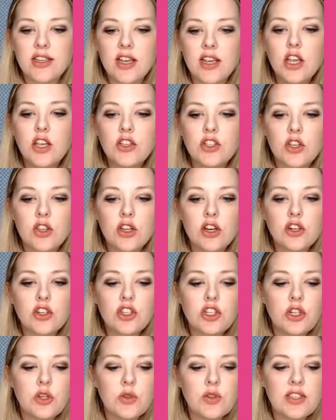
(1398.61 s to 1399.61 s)
So there's
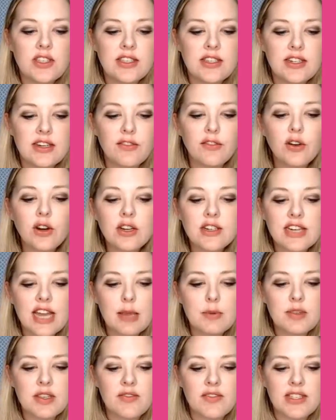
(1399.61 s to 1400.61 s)
two different types
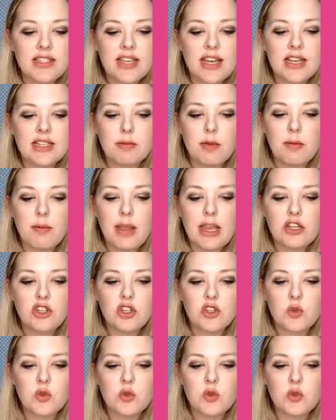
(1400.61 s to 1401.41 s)
of assessment pages.